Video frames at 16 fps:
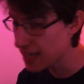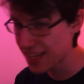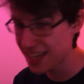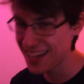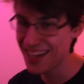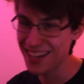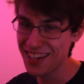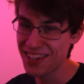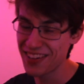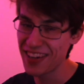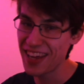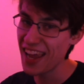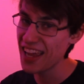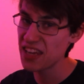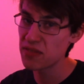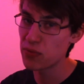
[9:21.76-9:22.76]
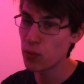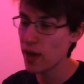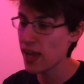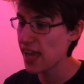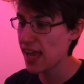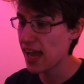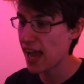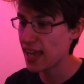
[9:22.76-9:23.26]
it in a creative
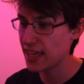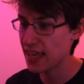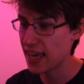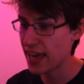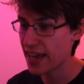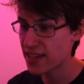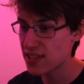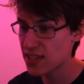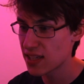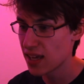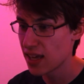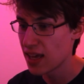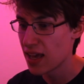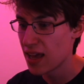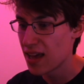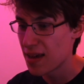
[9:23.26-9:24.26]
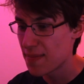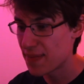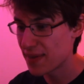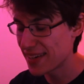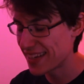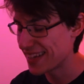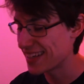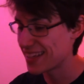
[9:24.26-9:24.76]
way, I guess,
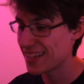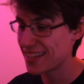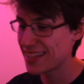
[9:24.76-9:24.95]
but